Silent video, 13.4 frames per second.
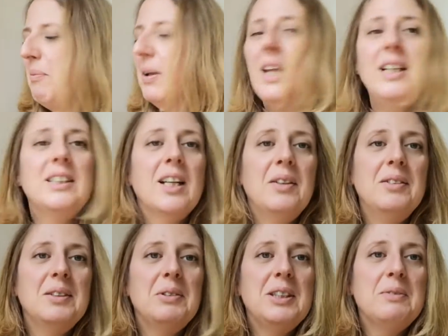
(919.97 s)
But they
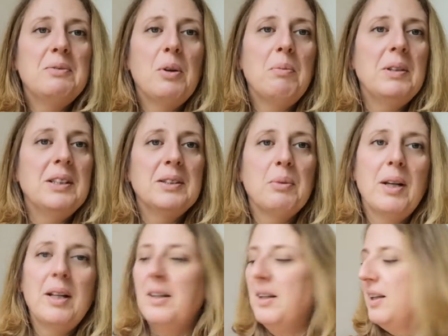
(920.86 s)
don't, which is probably as
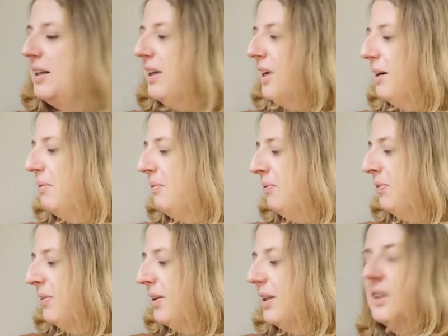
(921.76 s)
well.
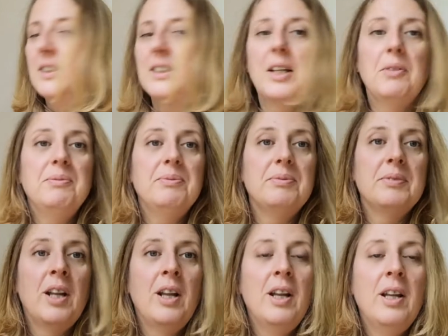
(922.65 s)
So
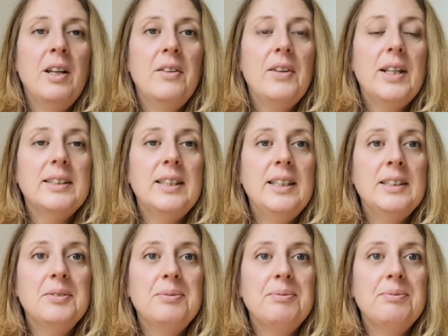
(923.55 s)
that's
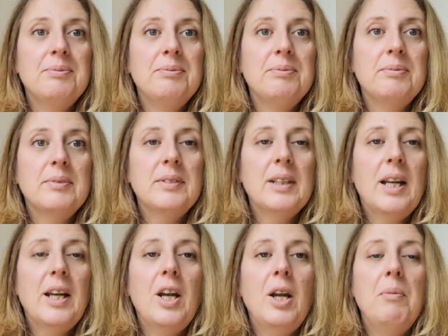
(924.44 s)
it.
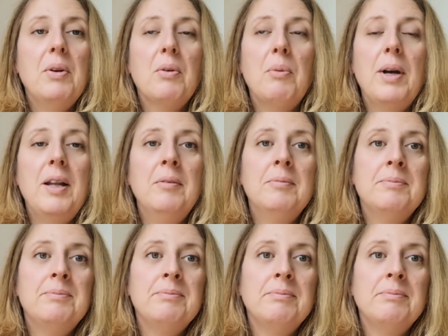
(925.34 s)
I hope you're well,